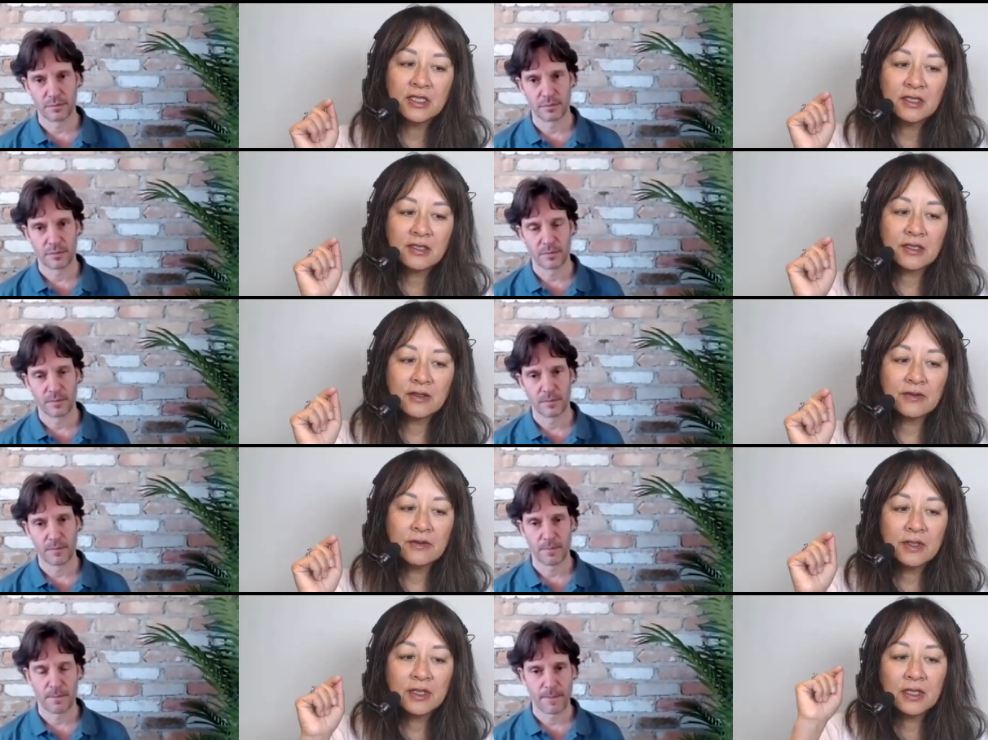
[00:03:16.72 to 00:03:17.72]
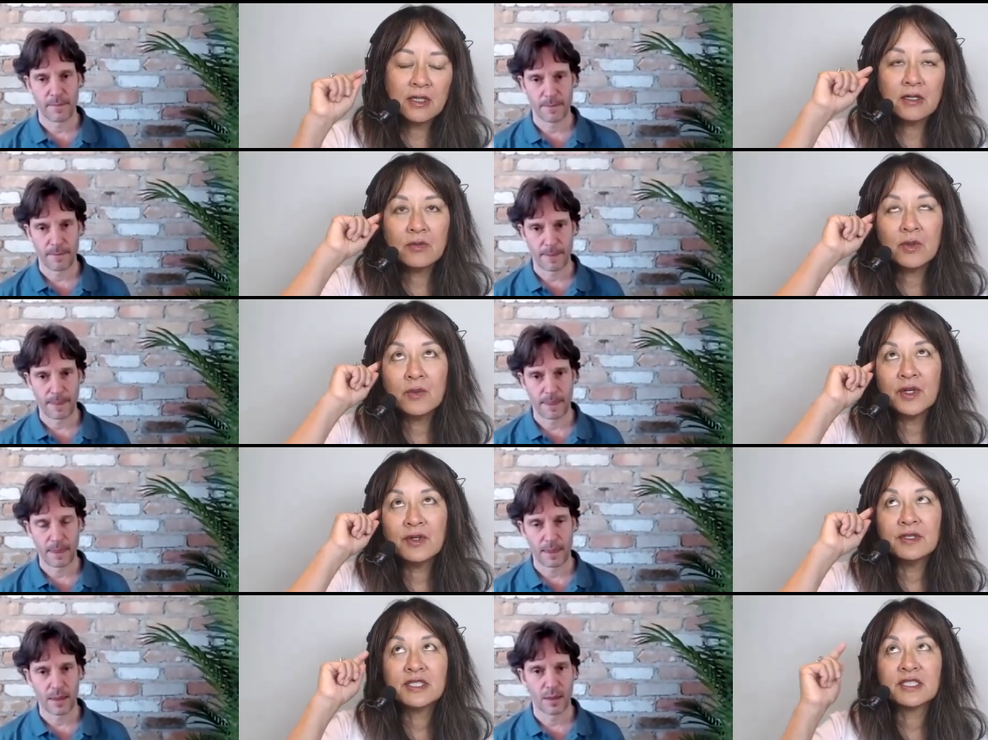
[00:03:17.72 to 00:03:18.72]
Speaker 1: So,
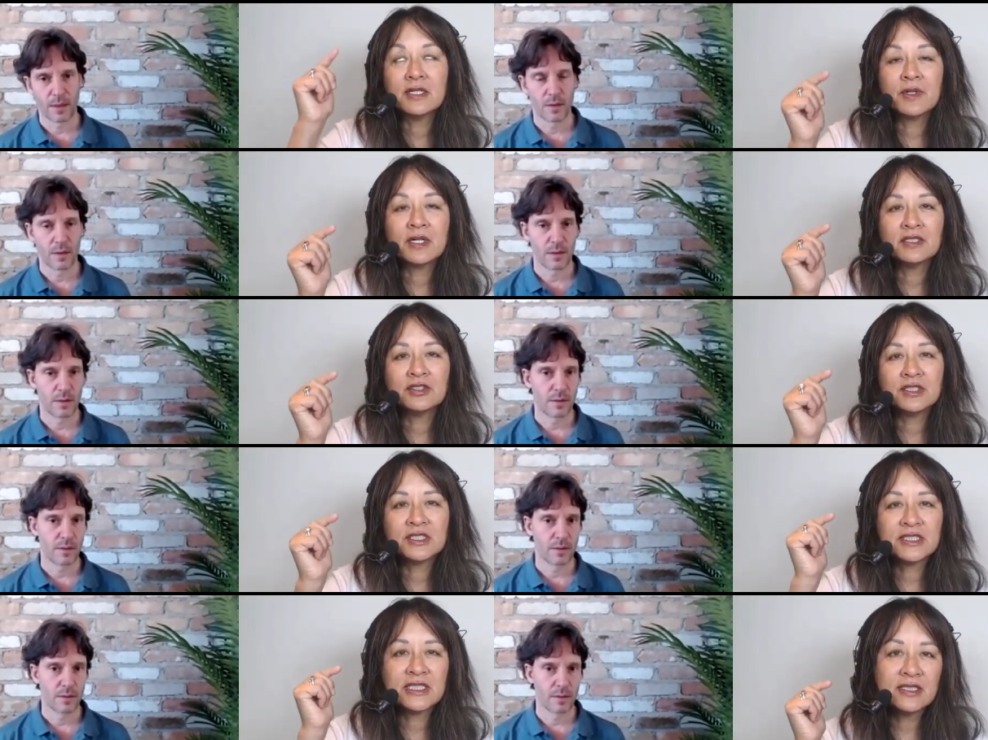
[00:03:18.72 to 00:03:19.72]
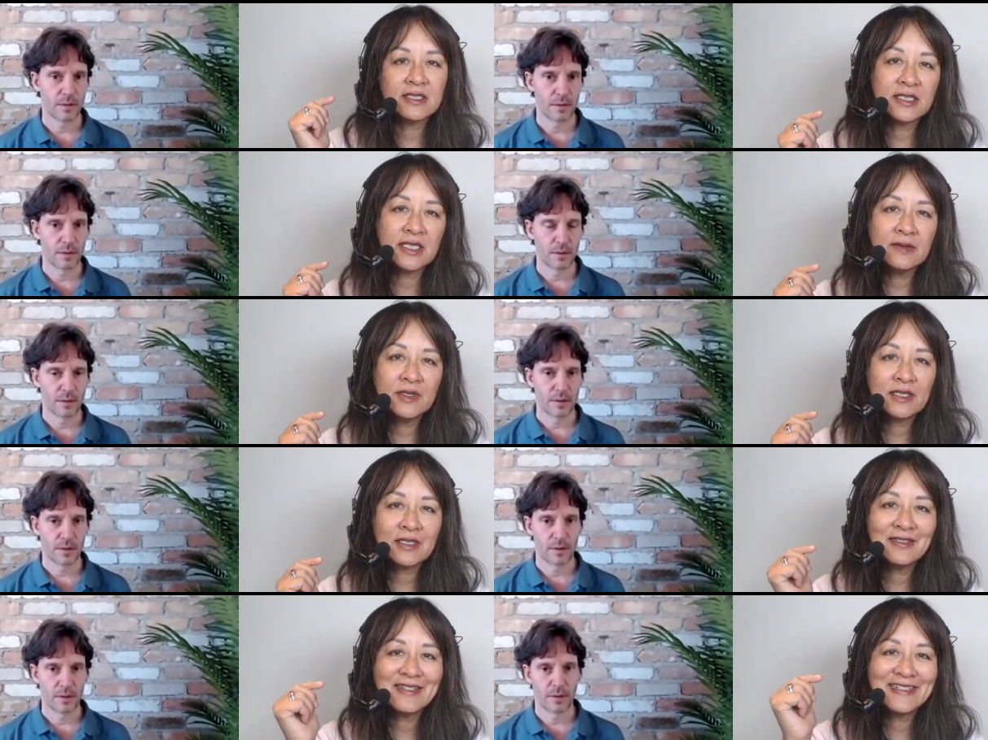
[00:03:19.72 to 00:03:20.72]
where does subconscious is that the same as
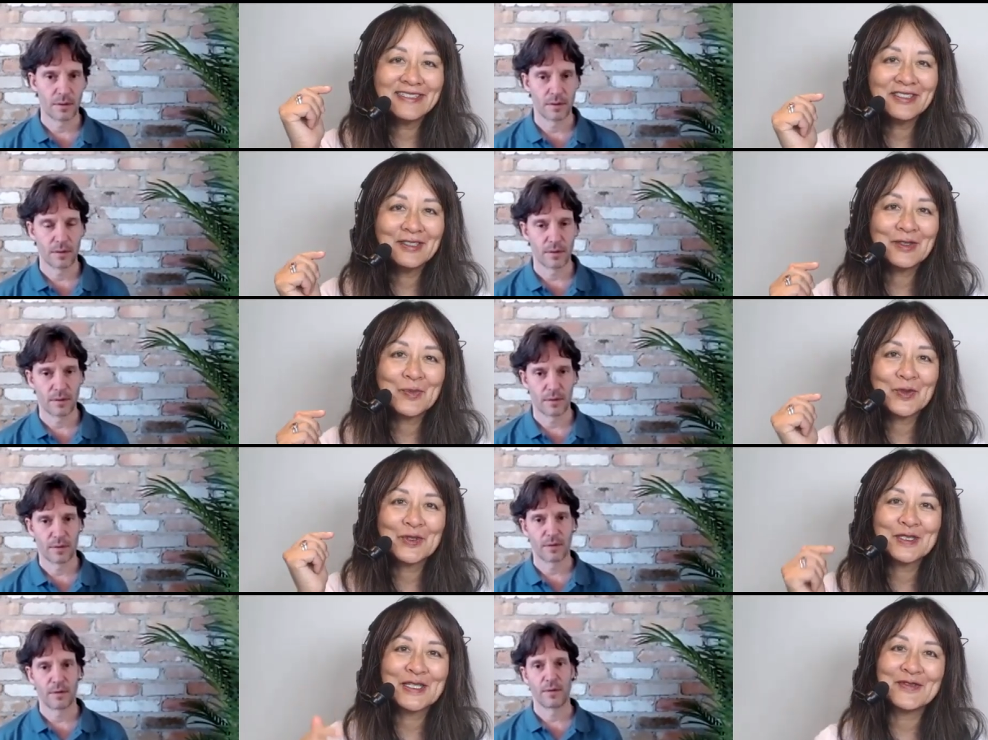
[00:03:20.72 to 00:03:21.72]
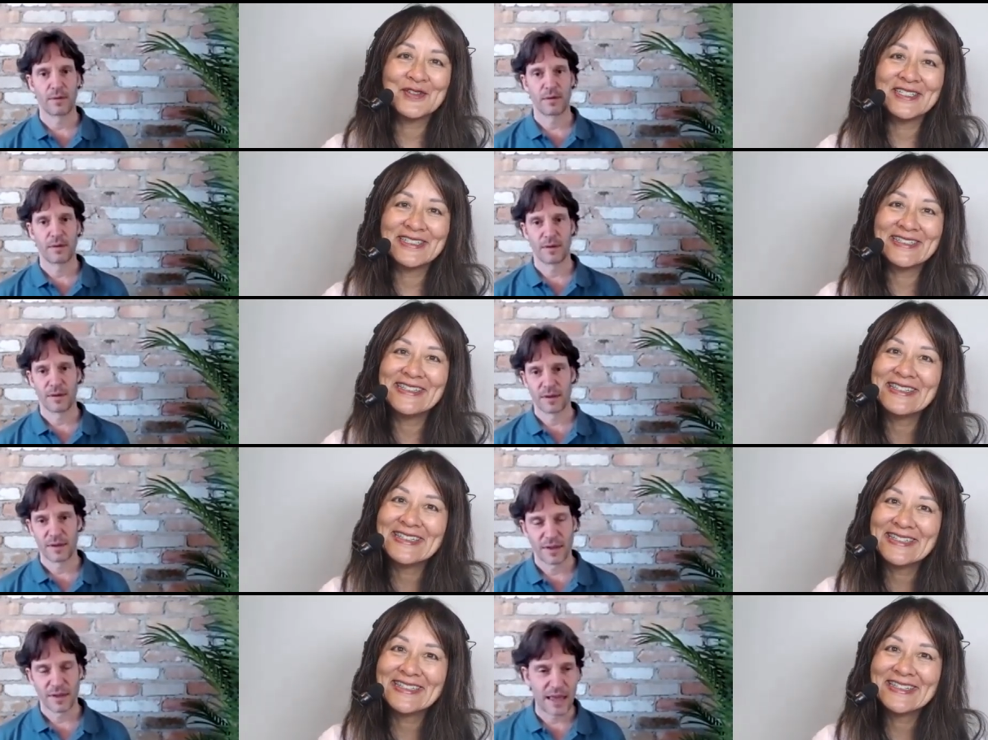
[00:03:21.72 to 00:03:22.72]
unconscious, and where does that fit?
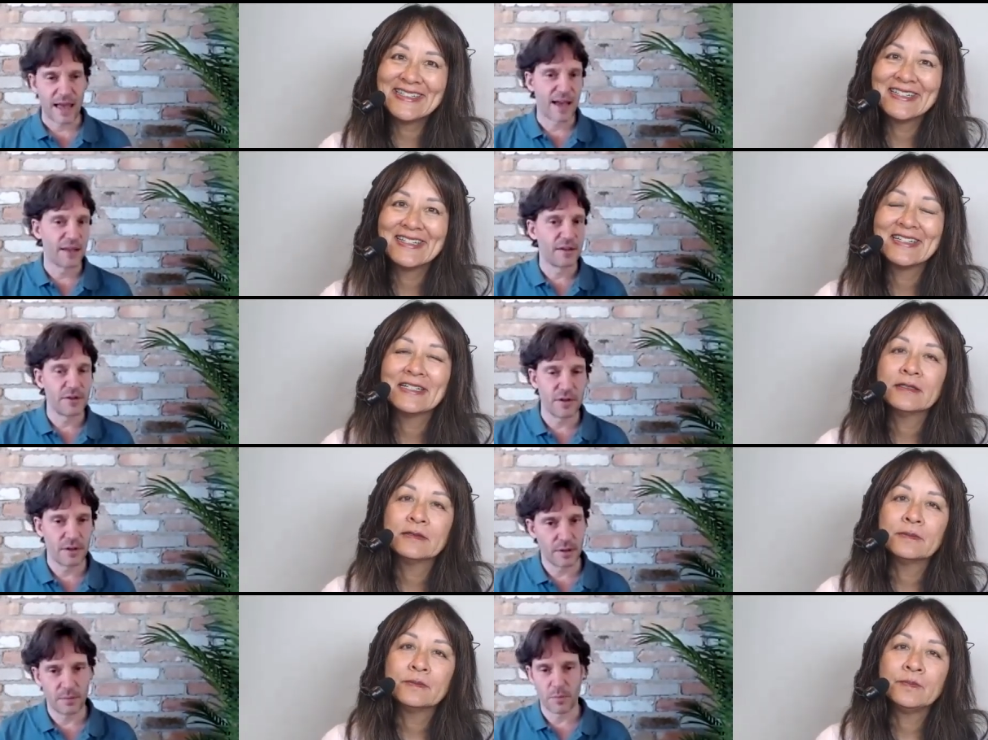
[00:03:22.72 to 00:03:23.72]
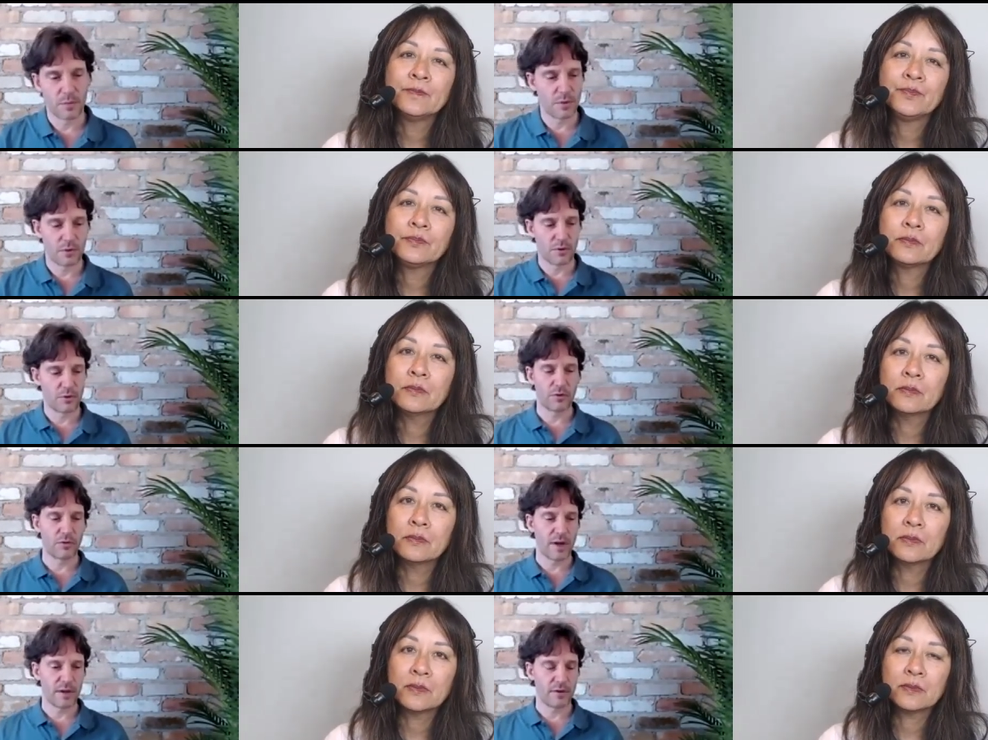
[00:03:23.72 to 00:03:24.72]
Speaker 2: Yeah, there's in you're you're
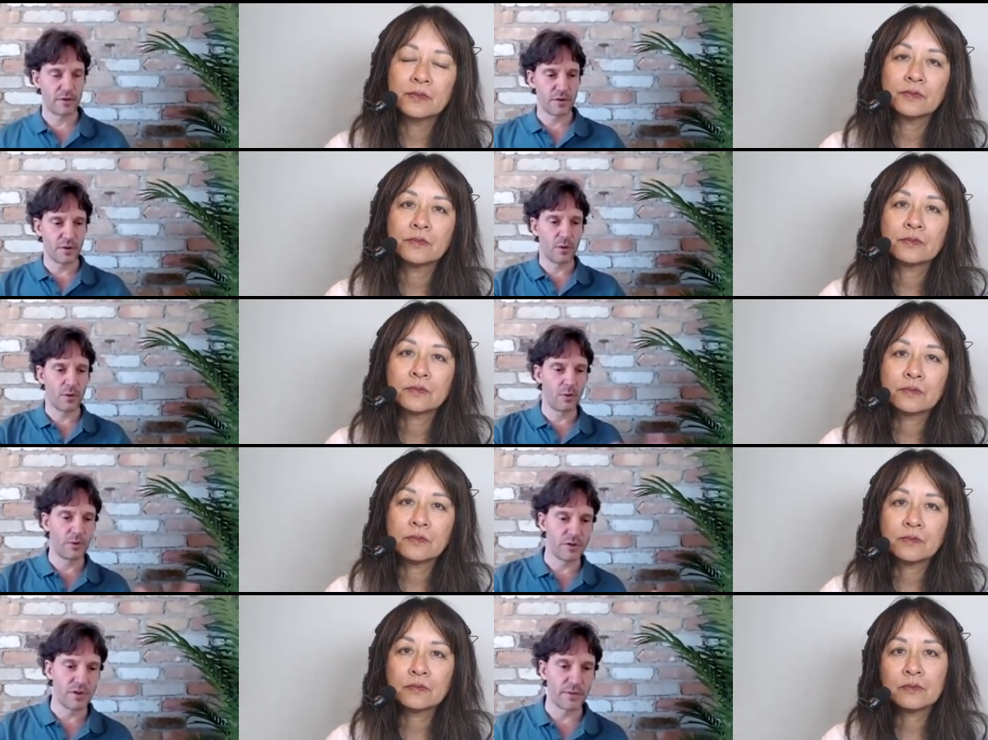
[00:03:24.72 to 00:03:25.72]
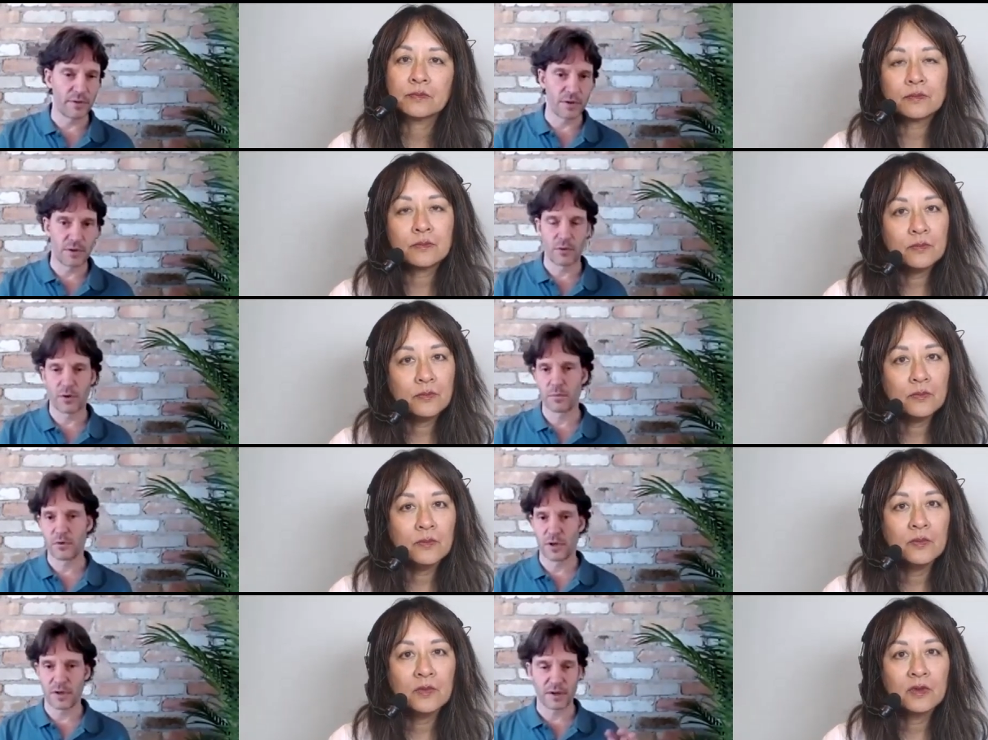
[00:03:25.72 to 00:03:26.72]
right. There's all these different
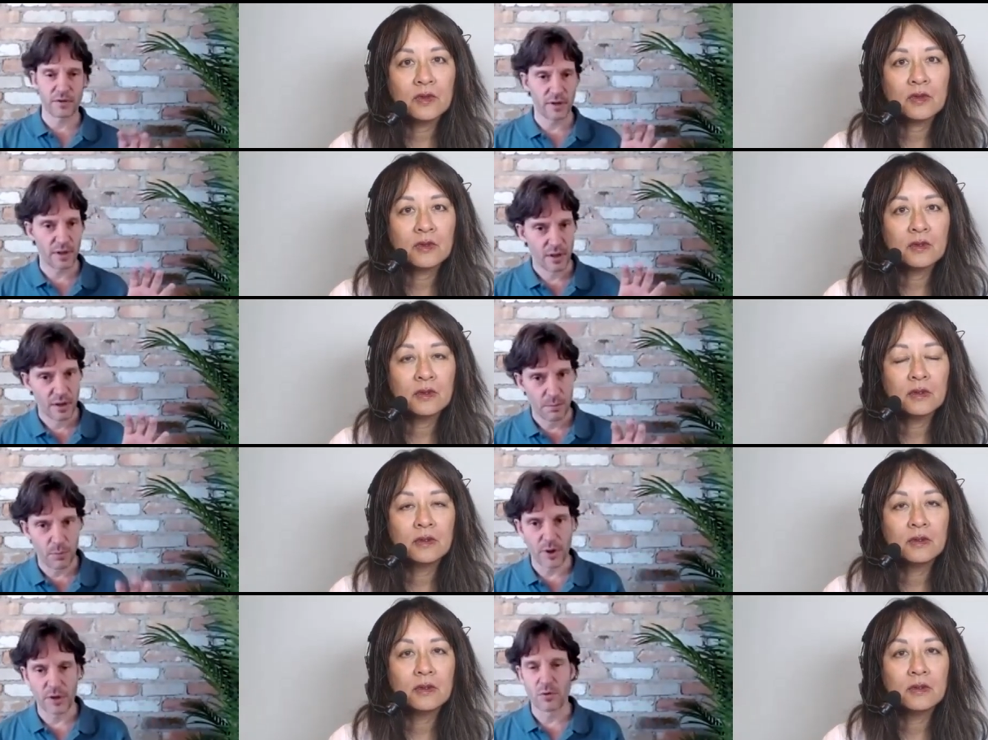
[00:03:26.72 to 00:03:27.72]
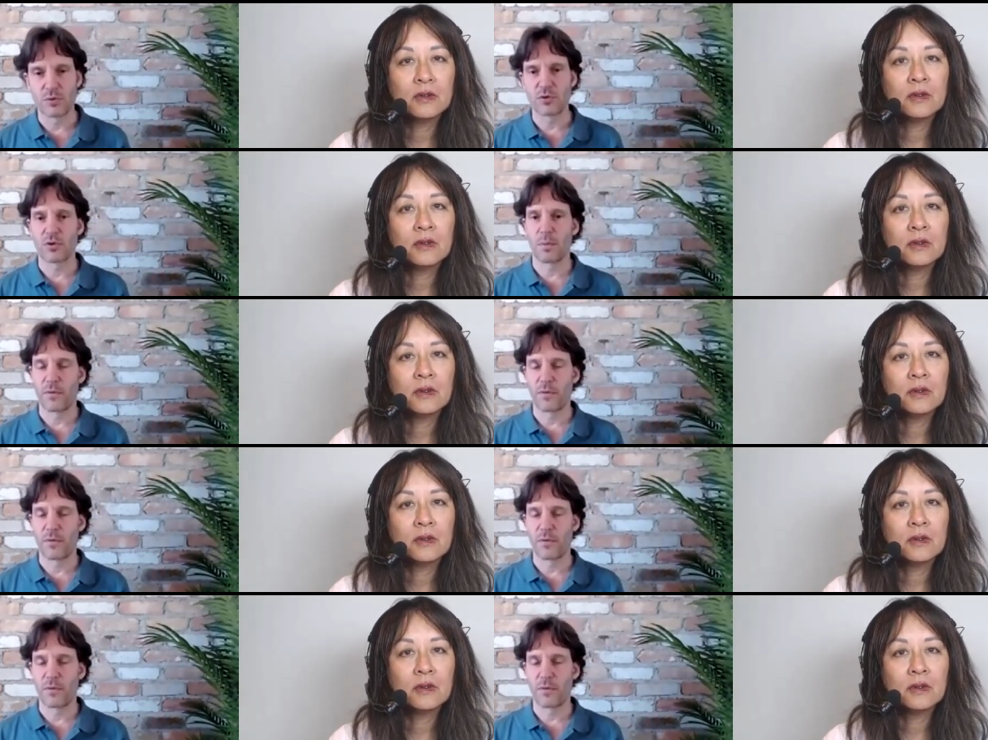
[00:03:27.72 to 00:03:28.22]
terms that actually point to some